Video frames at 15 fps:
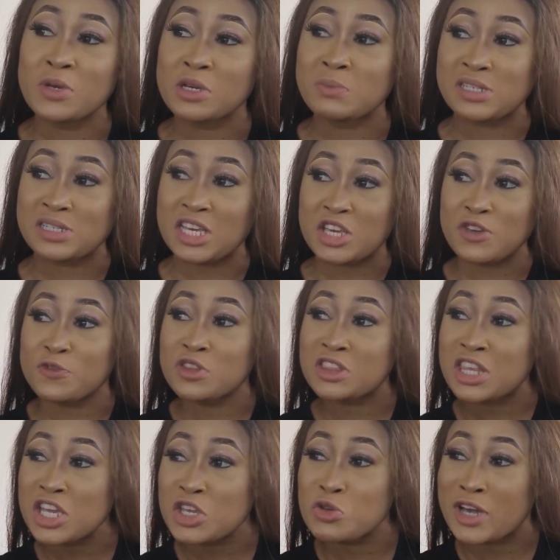big mistake if you
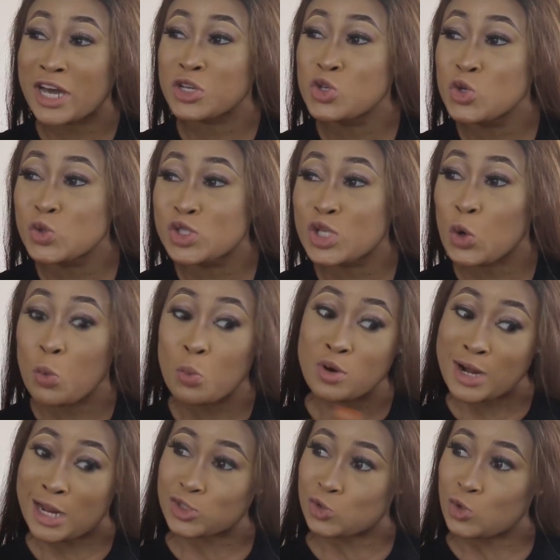think you can use the
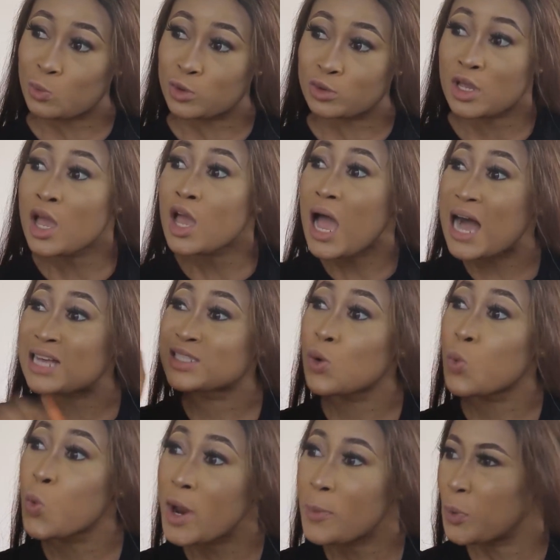Umuna summon as a
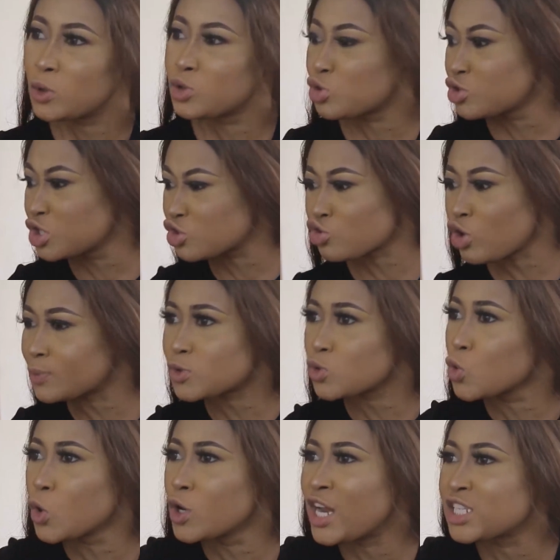weapon to disrupt
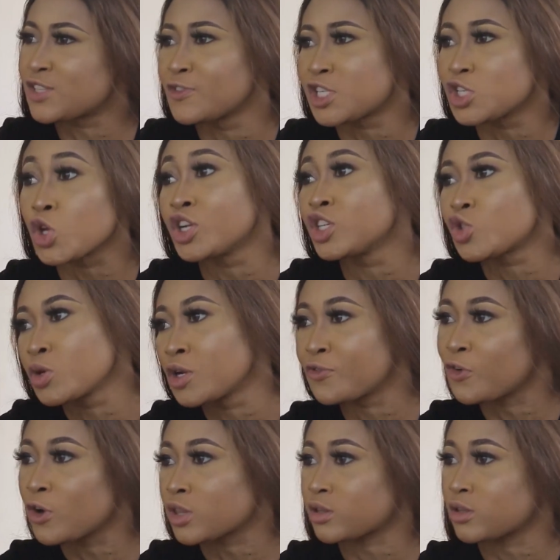Ugonna's visit on the
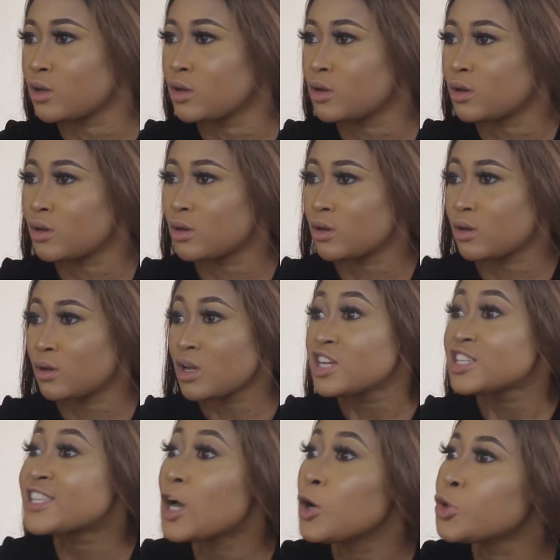24th.
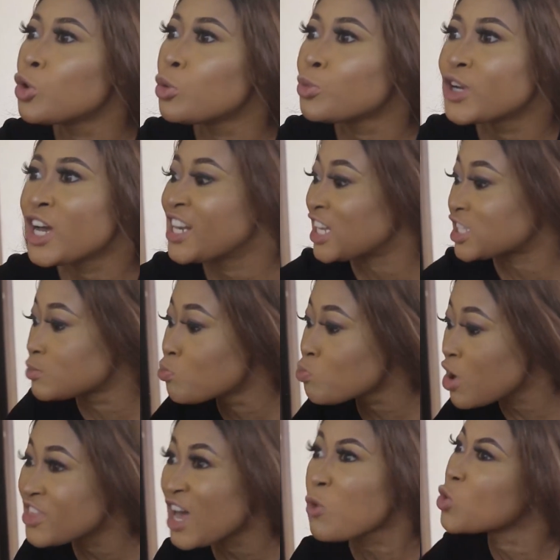Tell the Umuna that
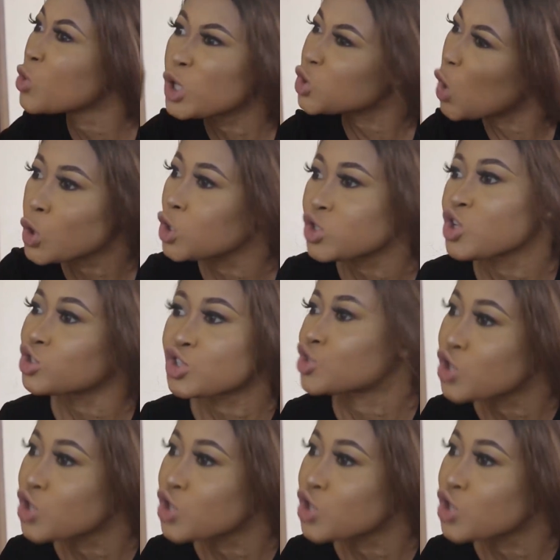mother will not honor such